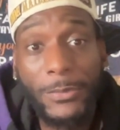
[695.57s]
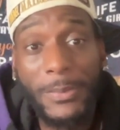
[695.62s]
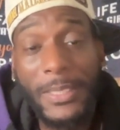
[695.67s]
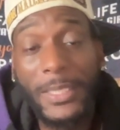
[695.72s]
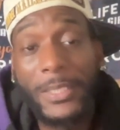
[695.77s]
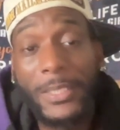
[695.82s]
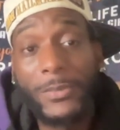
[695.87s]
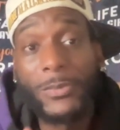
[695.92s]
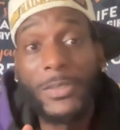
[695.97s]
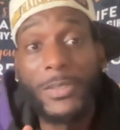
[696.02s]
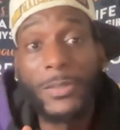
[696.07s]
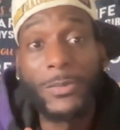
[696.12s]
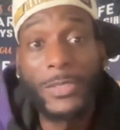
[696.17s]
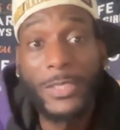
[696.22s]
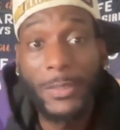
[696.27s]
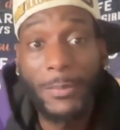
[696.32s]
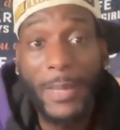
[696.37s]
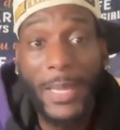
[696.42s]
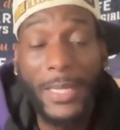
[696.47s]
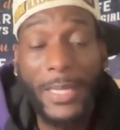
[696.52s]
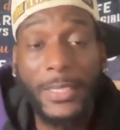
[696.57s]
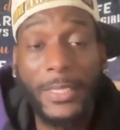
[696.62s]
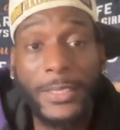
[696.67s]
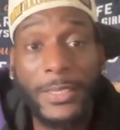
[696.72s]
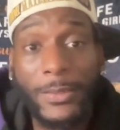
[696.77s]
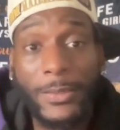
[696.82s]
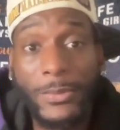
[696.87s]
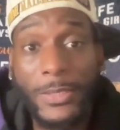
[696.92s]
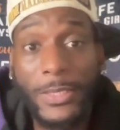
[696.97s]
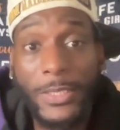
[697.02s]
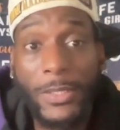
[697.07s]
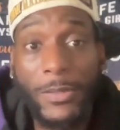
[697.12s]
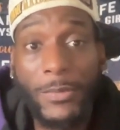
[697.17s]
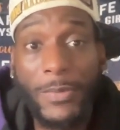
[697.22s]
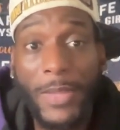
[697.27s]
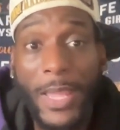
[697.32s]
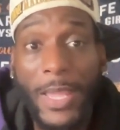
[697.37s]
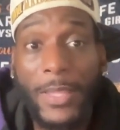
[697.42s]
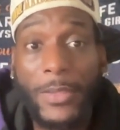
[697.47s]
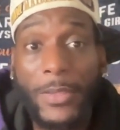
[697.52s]
because when somebody else don't see your
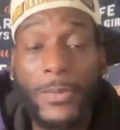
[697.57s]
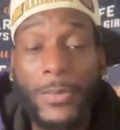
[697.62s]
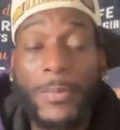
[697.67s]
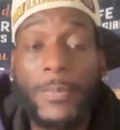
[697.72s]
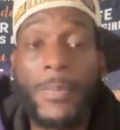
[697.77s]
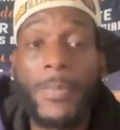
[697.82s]
value,